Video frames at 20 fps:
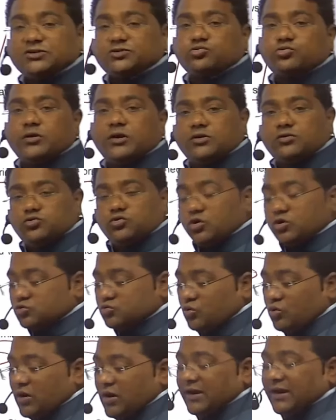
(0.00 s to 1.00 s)
student, those
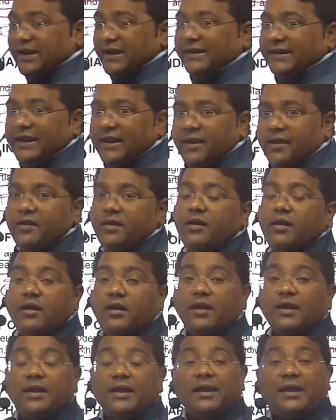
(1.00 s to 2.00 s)
who are writing
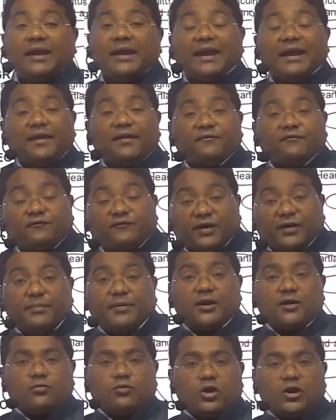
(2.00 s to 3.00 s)

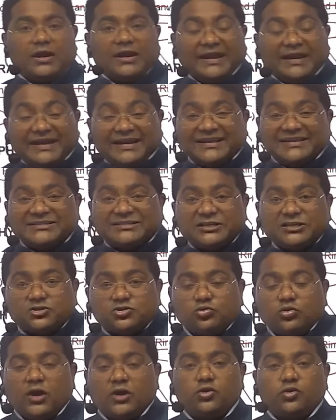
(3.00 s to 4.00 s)
Weber model, industries
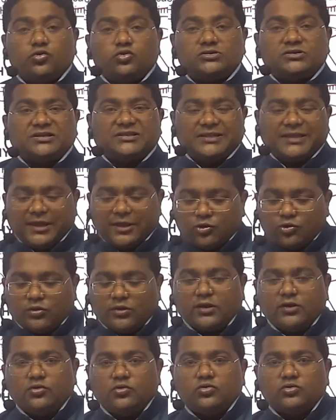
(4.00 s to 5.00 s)
you are using, there you
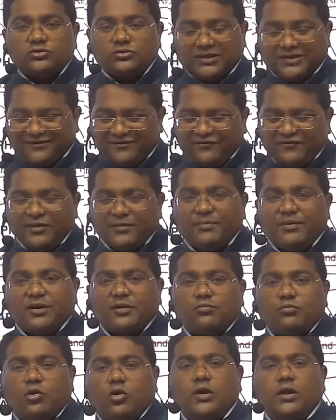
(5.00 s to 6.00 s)
can use Weber
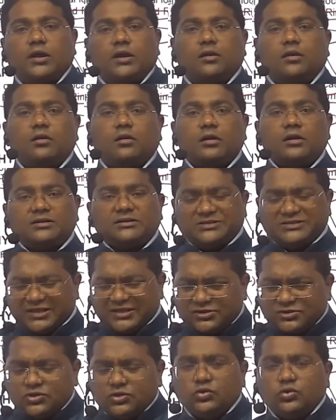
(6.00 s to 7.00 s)
model.
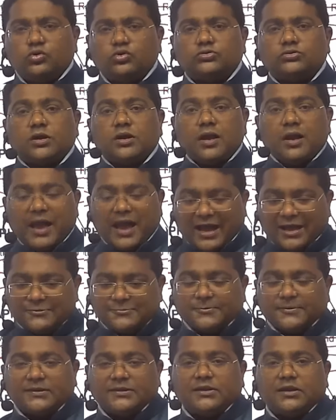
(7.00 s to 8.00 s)
Just use as
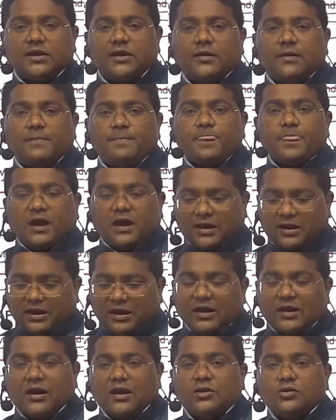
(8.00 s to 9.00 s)
per the or
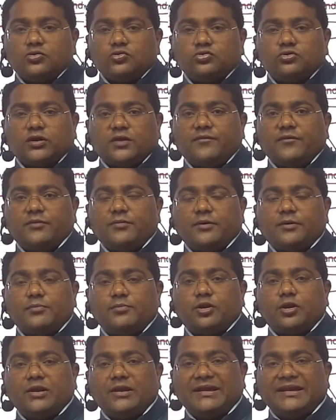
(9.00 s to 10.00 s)
according to the Weber
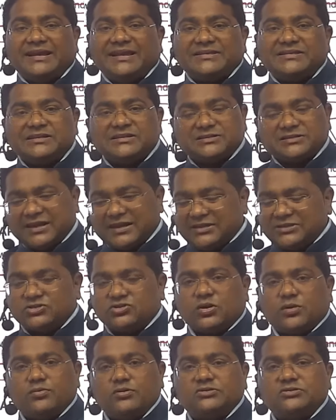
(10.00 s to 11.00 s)
model, industries are
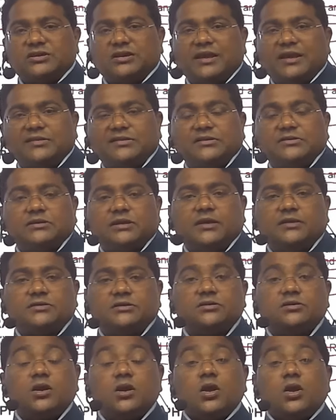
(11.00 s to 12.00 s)
established like this, like
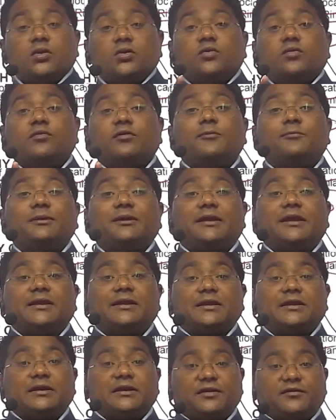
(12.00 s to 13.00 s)
this. You will be
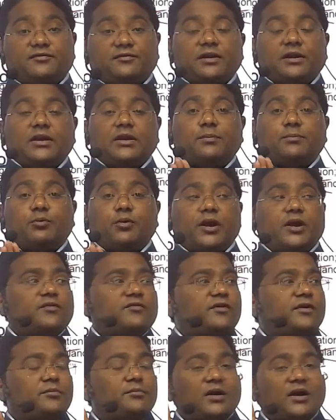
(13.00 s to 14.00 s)
getting definitely
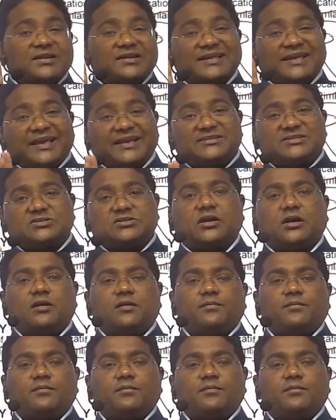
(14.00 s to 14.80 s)
0.5 mark extra.